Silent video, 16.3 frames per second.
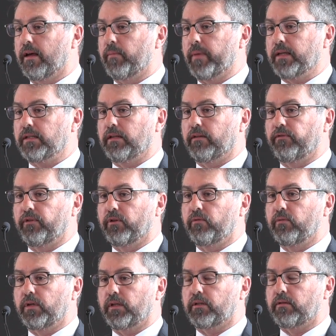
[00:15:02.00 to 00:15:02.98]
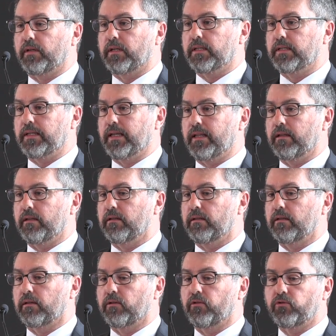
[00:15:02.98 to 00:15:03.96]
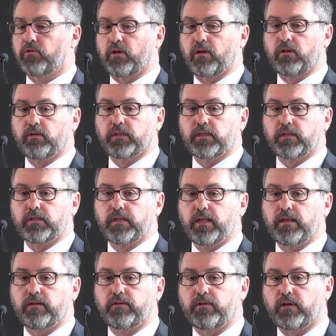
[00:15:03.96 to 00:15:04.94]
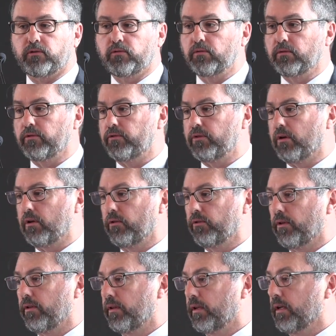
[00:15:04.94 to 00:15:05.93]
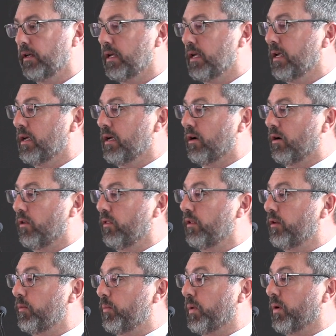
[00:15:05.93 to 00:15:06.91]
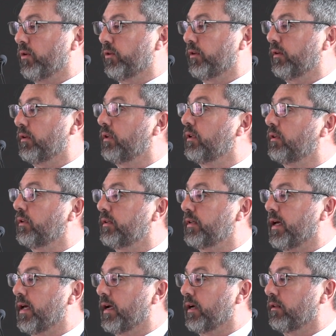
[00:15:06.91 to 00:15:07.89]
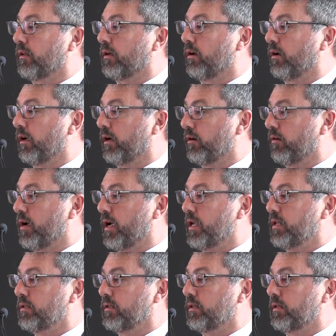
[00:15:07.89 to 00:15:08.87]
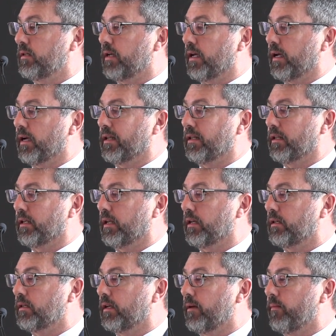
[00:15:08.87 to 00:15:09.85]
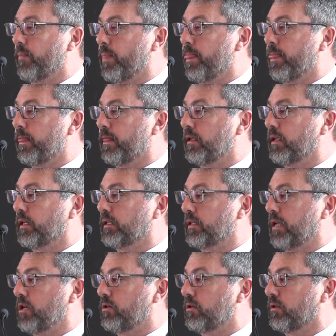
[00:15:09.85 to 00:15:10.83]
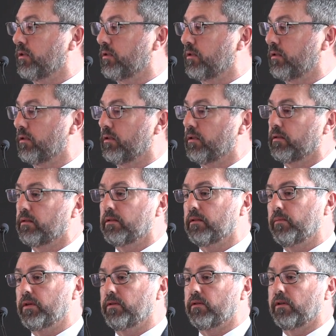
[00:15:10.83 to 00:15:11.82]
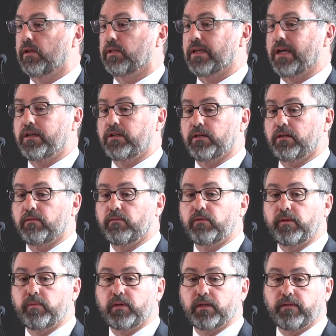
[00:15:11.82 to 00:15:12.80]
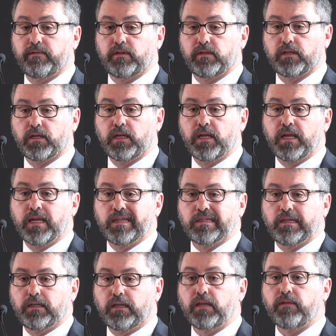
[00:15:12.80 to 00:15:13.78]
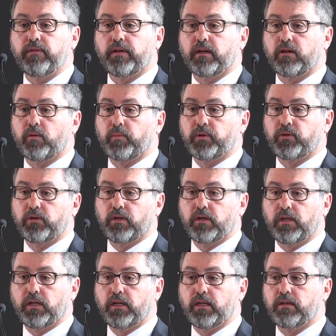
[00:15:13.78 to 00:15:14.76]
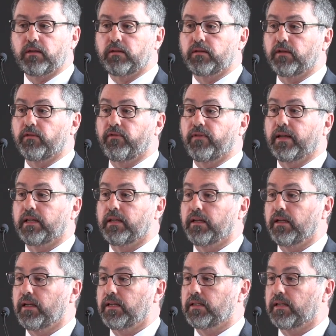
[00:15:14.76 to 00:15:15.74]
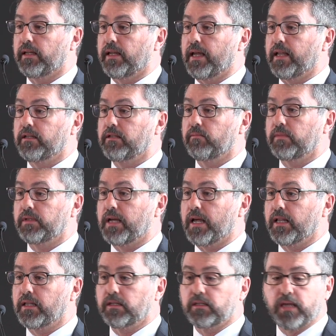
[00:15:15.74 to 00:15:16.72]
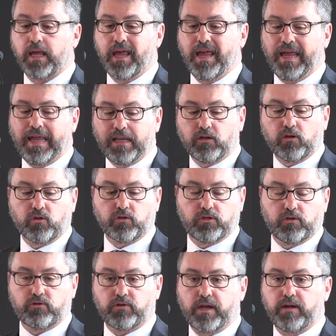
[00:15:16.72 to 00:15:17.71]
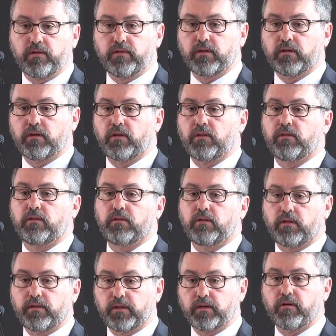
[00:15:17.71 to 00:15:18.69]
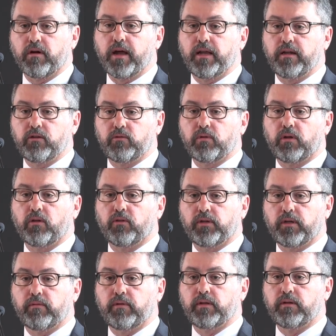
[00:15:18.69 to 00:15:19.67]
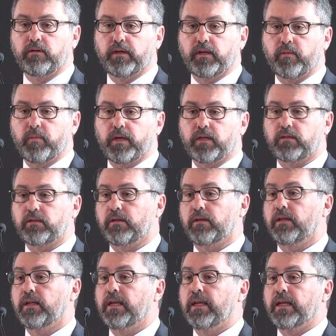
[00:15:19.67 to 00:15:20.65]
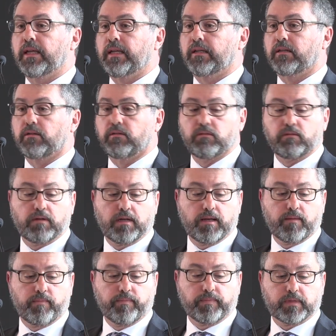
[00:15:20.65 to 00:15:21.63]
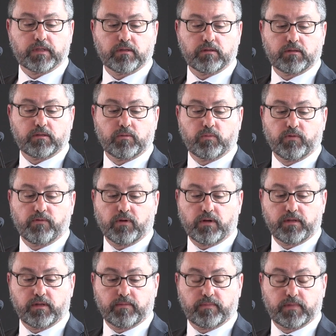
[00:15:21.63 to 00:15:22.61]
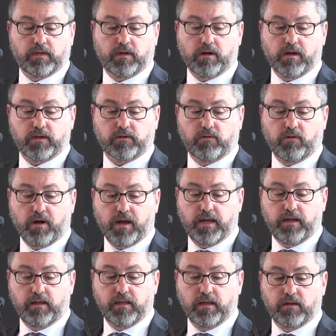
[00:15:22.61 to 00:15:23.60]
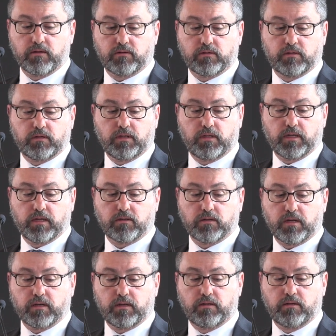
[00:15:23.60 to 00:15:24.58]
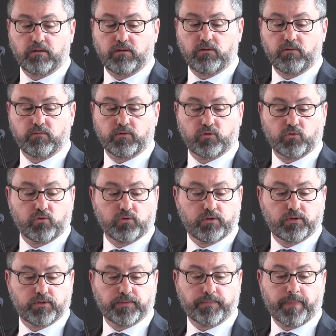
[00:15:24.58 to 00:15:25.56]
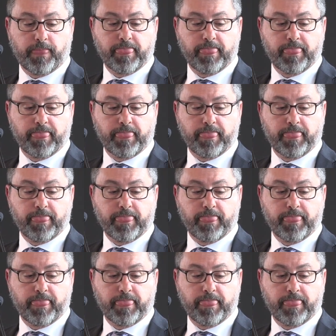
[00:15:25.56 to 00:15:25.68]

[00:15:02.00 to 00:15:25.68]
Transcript: basic field work to understand the controls, understand the structural controls on the deposit, to target the higher grades and to target that the extensions to the mineralisation. And we believe there's a significant opportunity here to fairly easily add some tonnes and concentrate on the grade as well. So we're doing our best to provide the highest grade in those new resources.